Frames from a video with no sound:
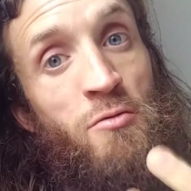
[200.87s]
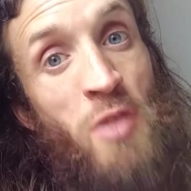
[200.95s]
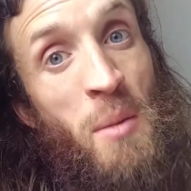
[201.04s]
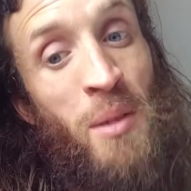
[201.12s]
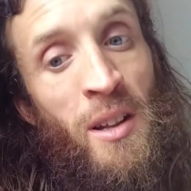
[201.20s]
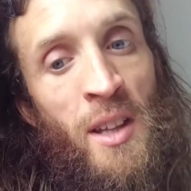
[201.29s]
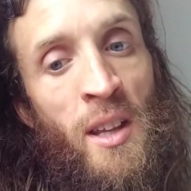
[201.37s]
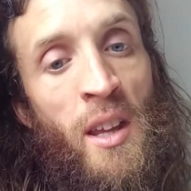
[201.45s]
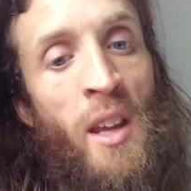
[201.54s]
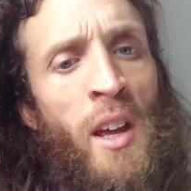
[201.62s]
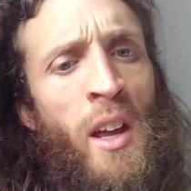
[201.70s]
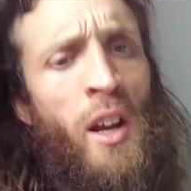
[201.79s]
rebuilding
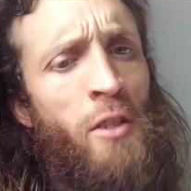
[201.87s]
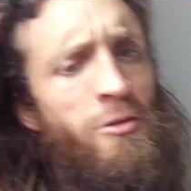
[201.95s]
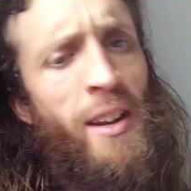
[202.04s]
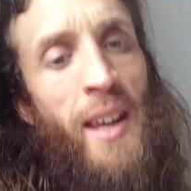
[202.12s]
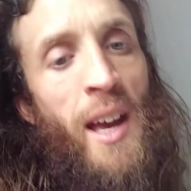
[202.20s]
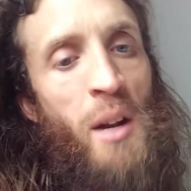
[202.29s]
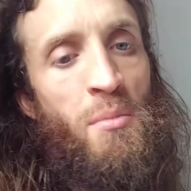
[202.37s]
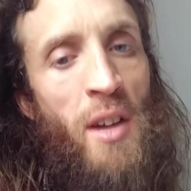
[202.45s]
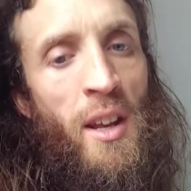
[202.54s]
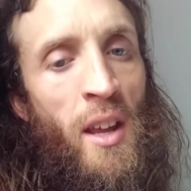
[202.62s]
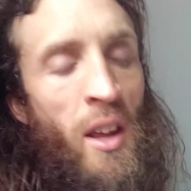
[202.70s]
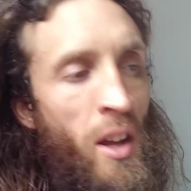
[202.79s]
recalibrating